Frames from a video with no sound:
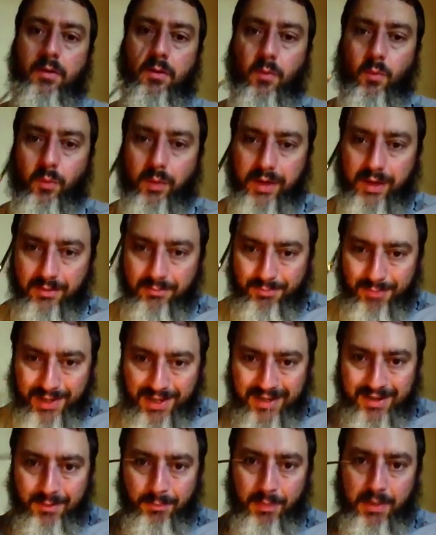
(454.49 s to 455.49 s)
We have been
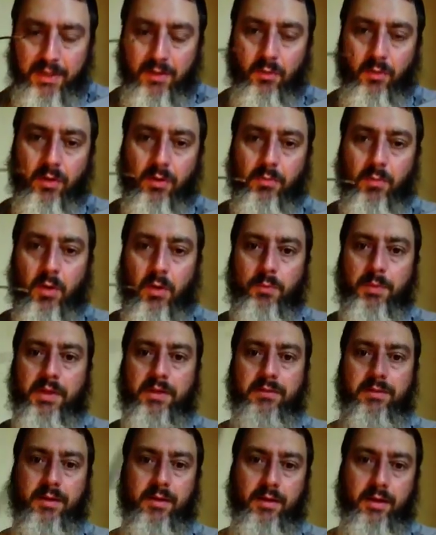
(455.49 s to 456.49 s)
in a peak oil
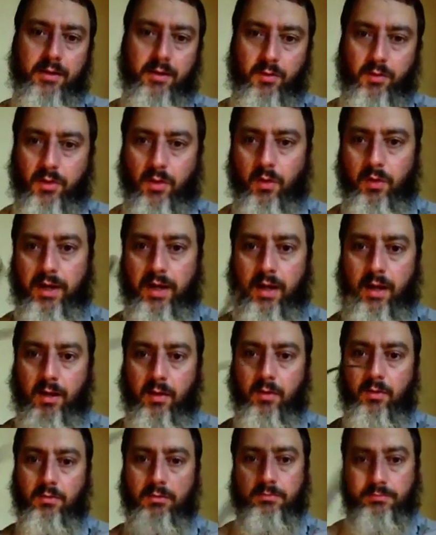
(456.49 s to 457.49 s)
moment, and I know Goat
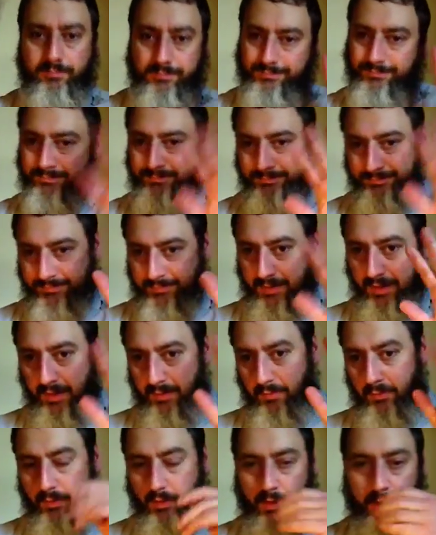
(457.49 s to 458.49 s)
Hollow, hey
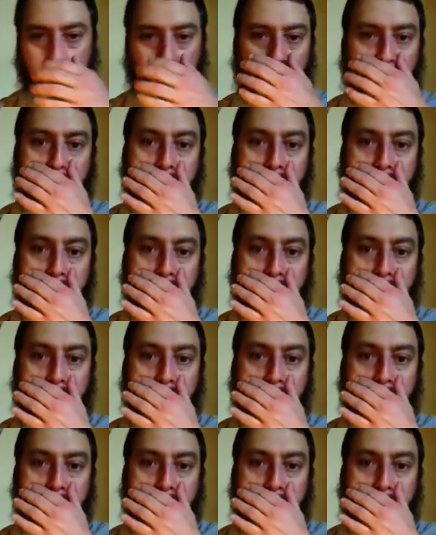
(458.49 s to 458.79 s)
there, Doug,